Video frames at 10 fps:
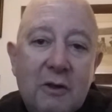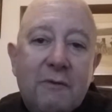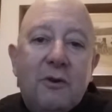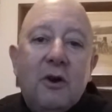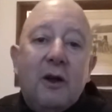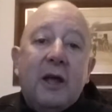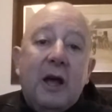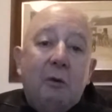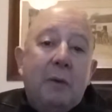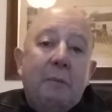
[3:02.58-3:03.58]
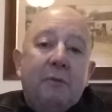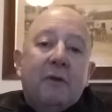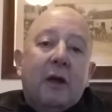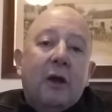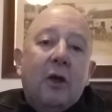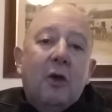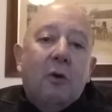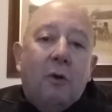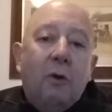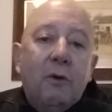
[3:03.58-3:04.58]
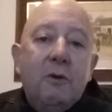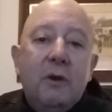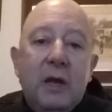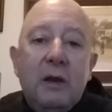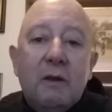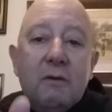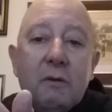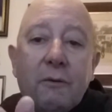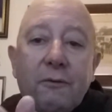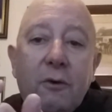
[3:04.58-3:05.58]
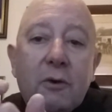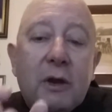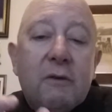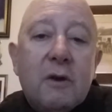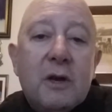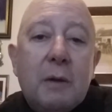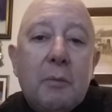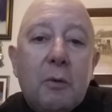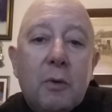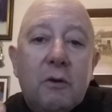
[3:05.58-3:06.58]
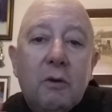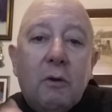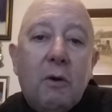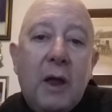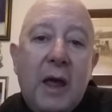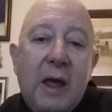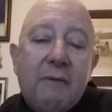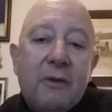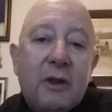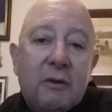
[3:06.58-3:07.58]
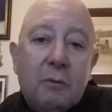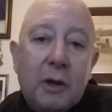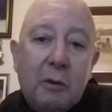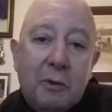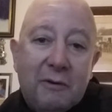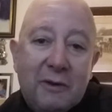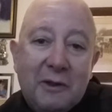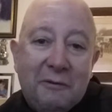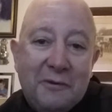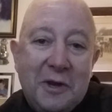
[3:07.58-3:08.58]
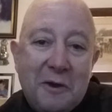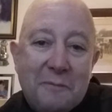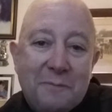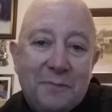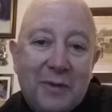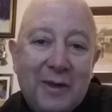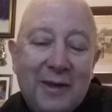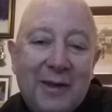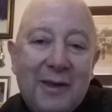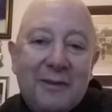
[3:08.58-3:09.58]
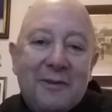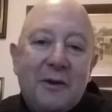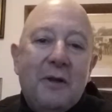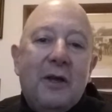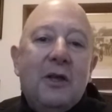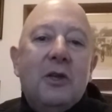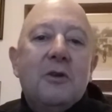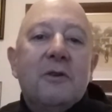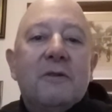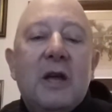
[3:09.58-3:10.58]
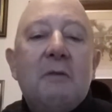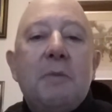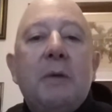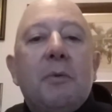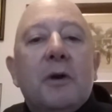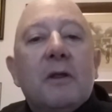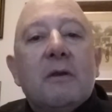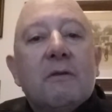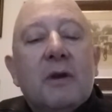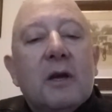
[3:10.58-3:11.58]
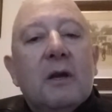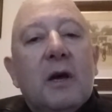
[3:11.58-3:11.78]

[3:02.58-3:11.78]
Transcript: You've got our website. All you need is your 4-digit number, which you all have, and that's why you're watching this video. So, you send people to the site.